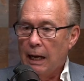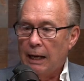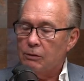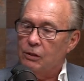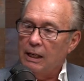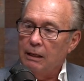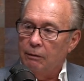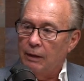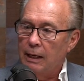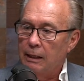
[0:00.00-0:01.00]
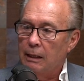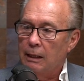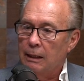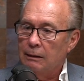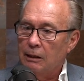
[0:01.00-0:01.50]
Outside of that,
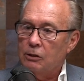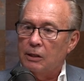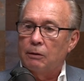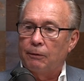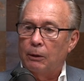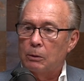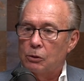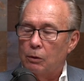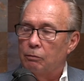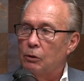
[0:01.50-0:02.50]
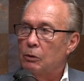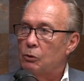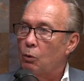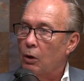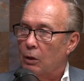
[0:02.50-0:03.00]
uh, let's let the Federal Reserve do
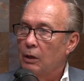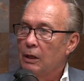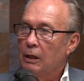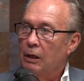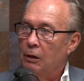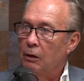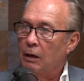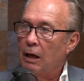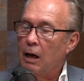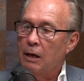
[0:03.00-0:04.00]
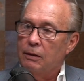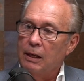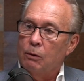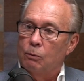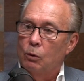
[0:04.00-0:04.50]
its work. You know, and I, I
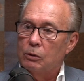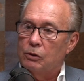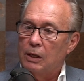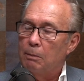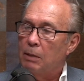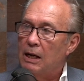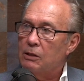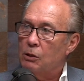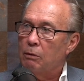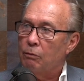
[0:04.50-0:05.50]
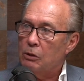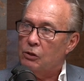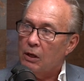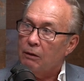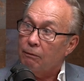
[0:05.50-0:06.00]
think we'll see a positive
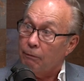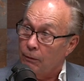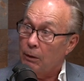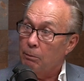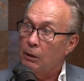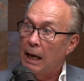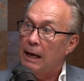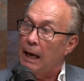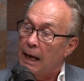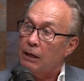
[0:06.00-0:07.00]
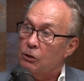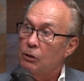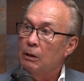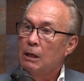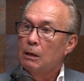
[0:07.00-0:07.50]
result from that
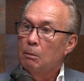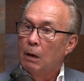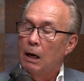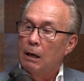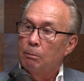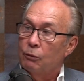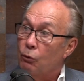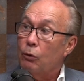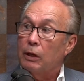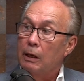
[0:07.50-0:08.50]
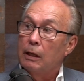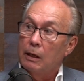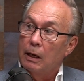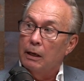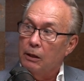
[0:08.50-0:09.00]
action. Uh, before
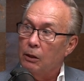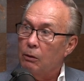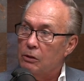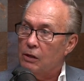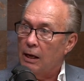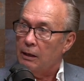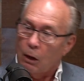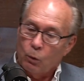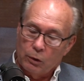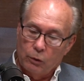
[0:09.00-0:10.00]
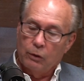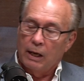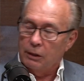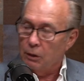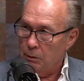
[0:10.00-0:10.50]
the uh, year is out. Now, whether or
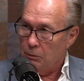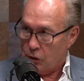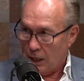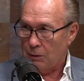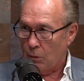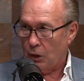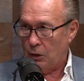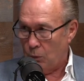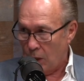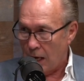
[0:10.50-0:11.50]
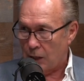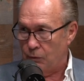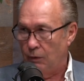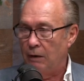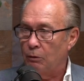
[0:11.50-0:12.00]
not the stock market
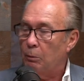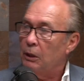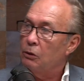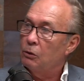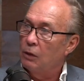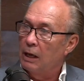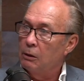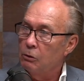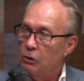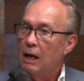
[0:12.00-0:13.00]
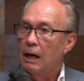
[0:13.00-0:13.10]
reacts favorably to that news,